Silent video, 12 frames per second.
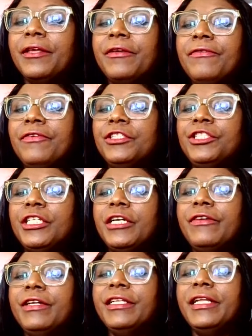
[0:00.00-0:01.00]
you for
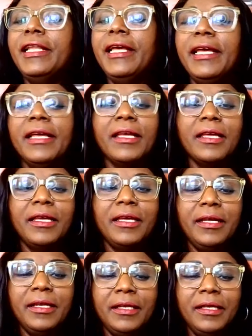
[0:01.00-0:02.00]
sharing the link.
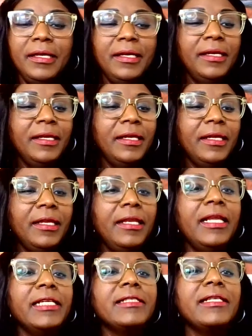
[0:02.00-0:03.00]

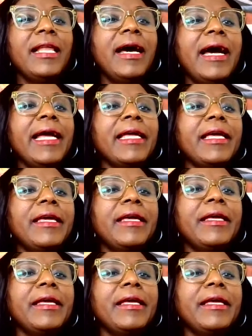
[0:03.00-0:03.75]
Let's like.